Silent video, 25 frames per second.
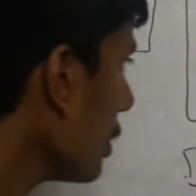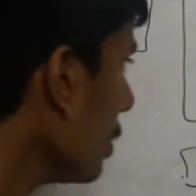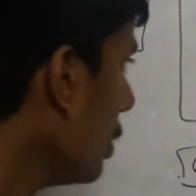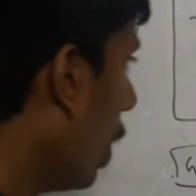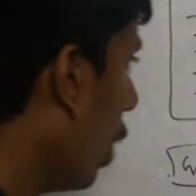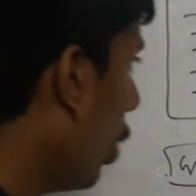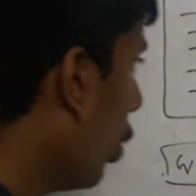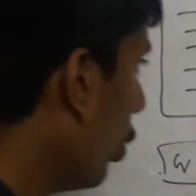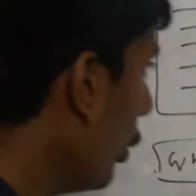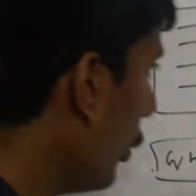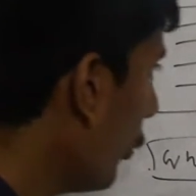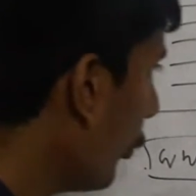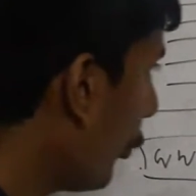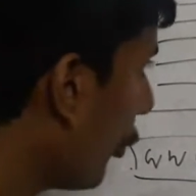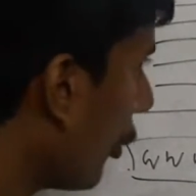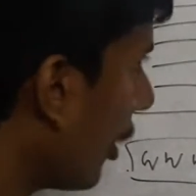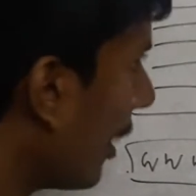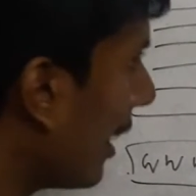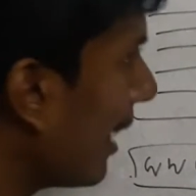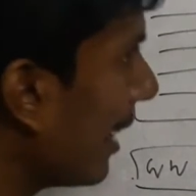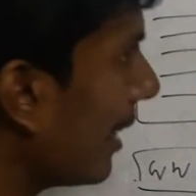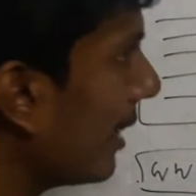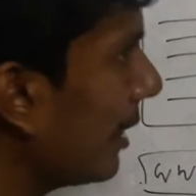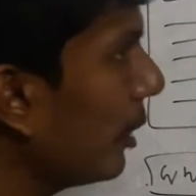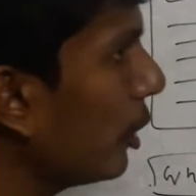Now if I
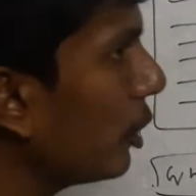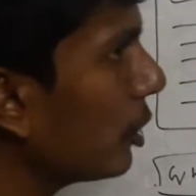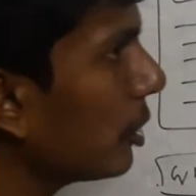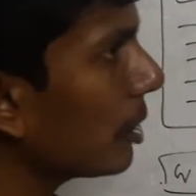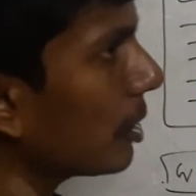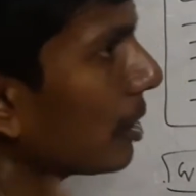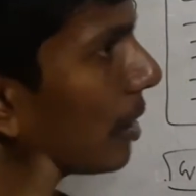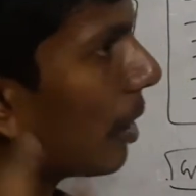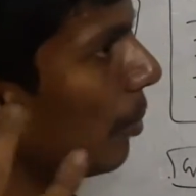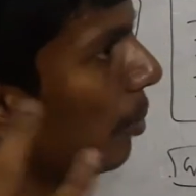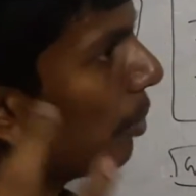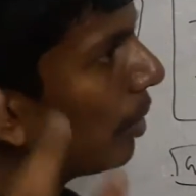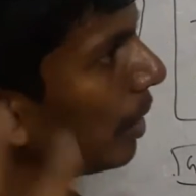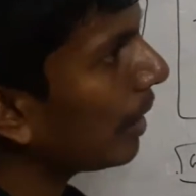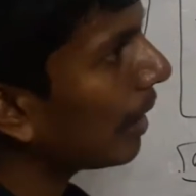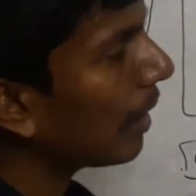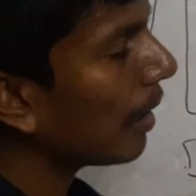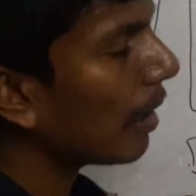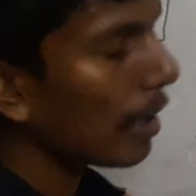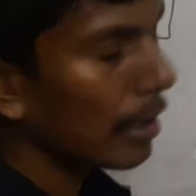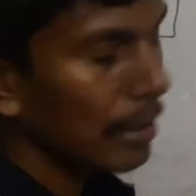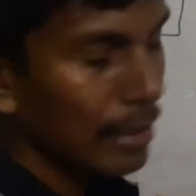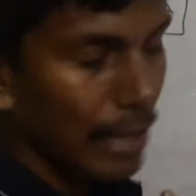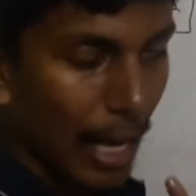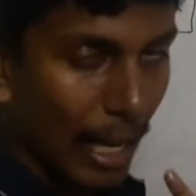had used some
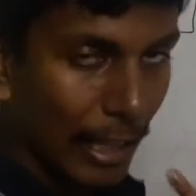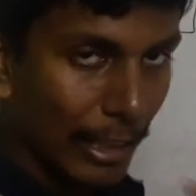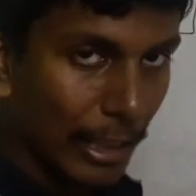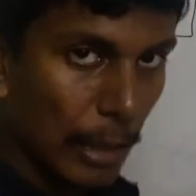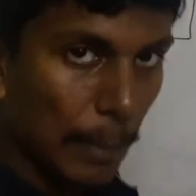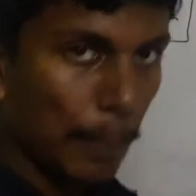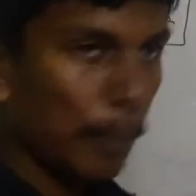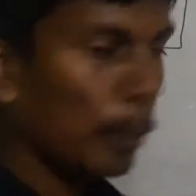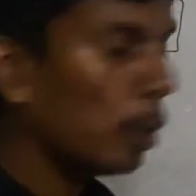other